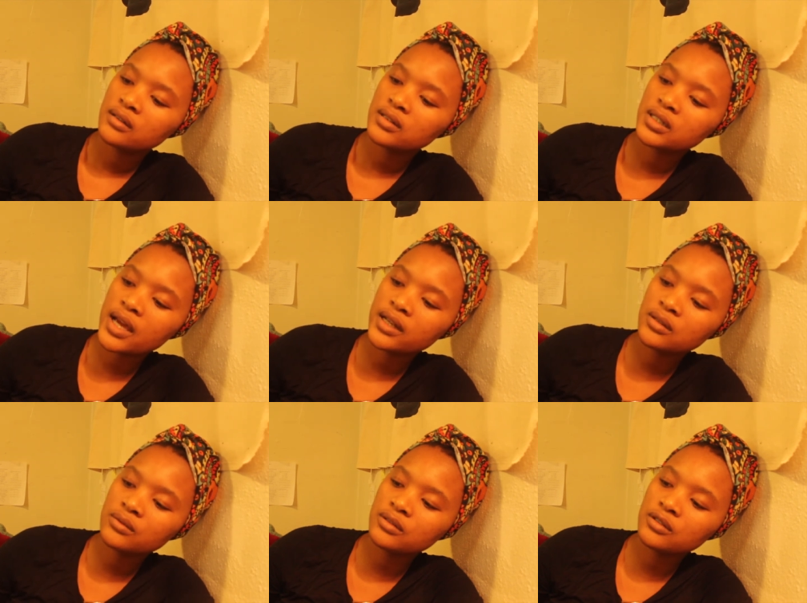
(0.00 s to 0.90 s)
The
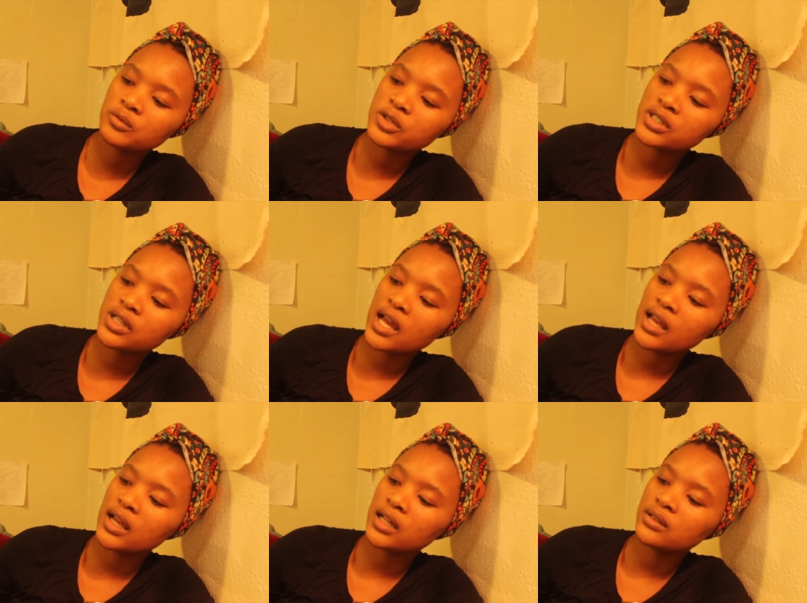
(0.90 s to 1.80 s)
dining room, which
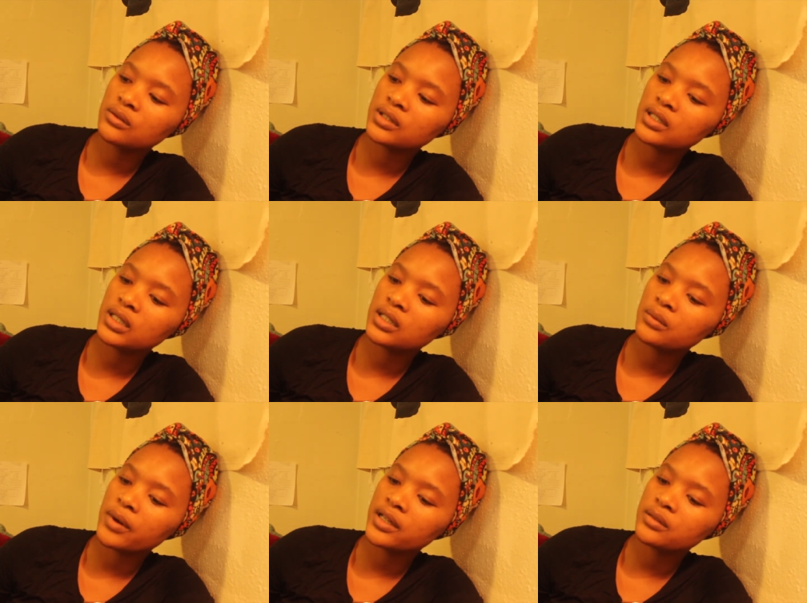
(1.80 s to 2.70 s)
now held only near
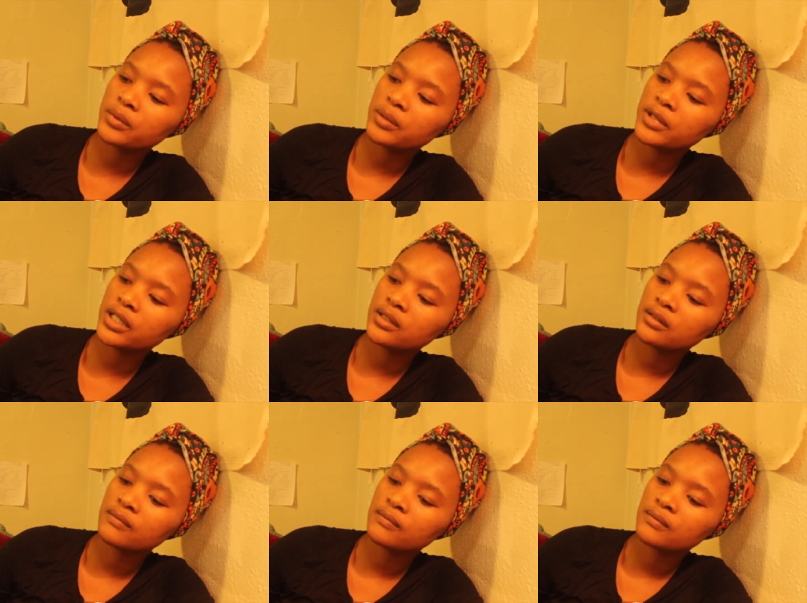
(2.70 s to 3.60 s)
white women.
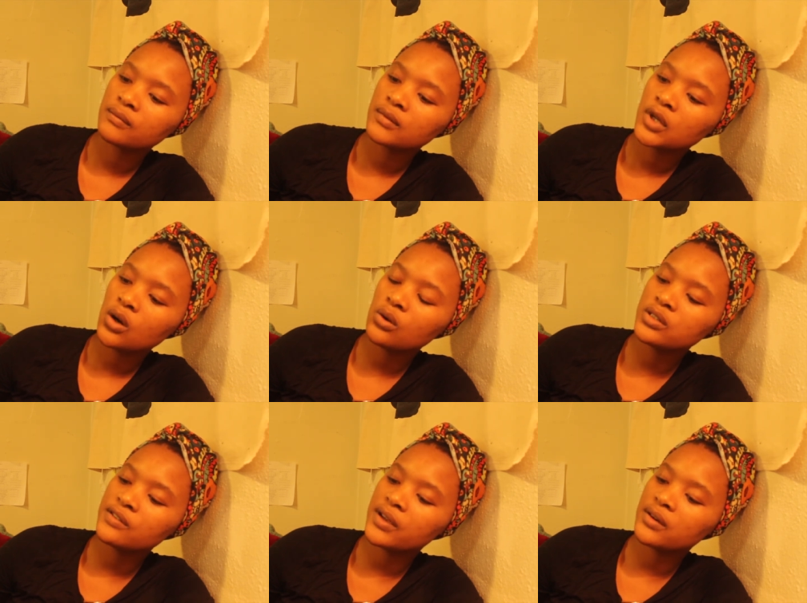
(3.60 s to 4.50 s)

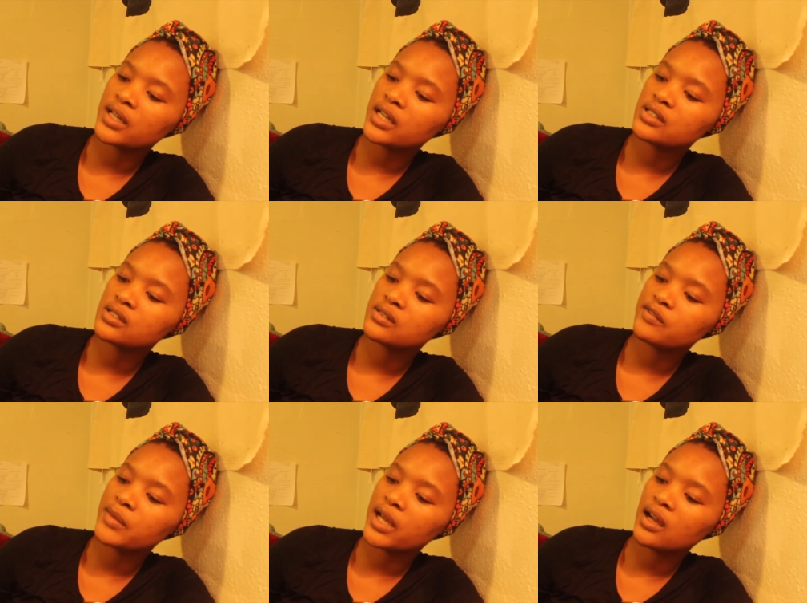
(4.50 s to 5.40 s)
Older variations
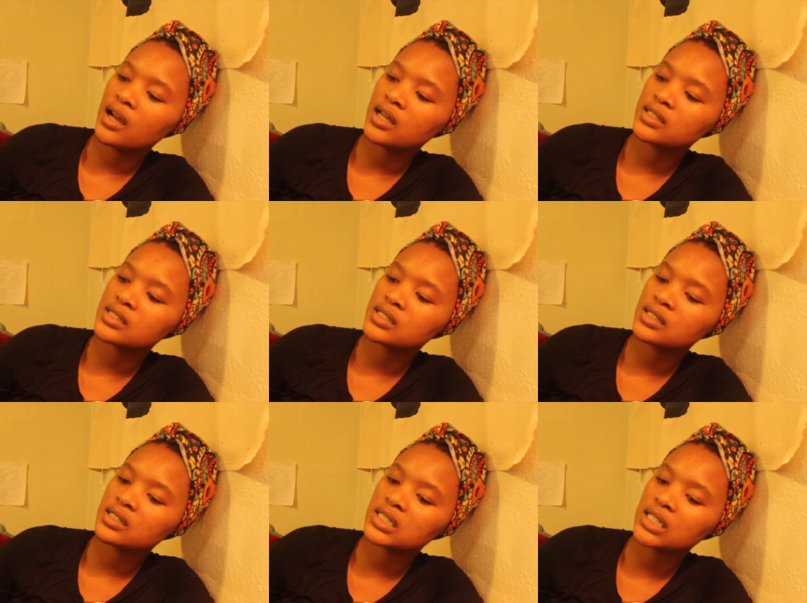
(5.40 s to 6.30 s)
of my aunt
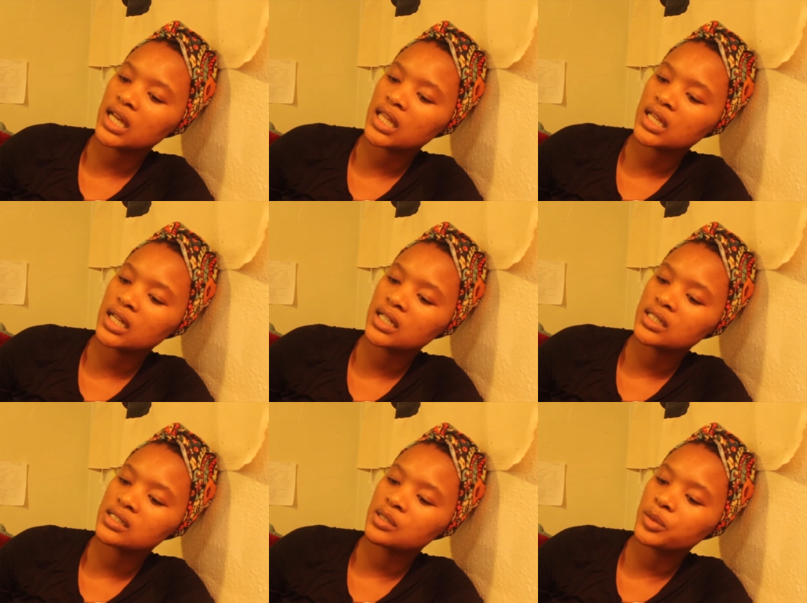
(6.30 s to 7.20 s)
sitting together,
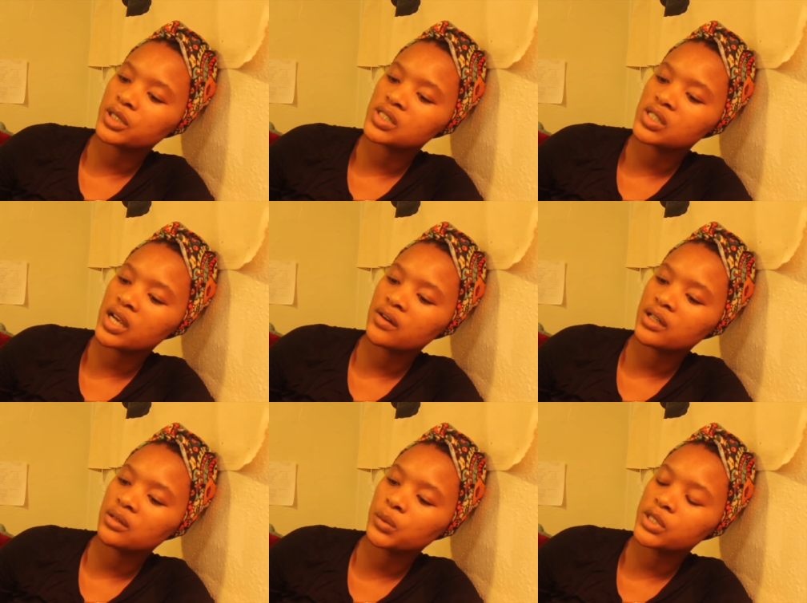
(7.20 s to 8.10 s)
sipping
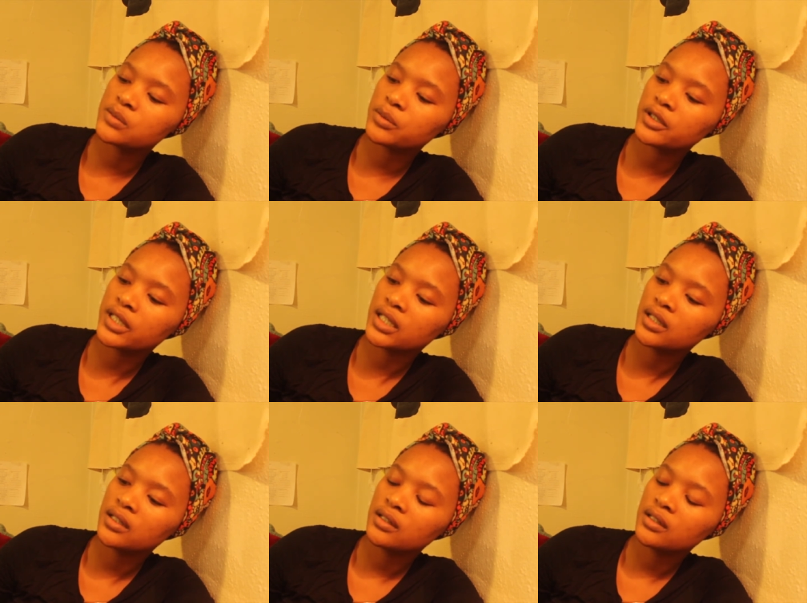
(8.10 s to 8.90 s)
sherry and whispering.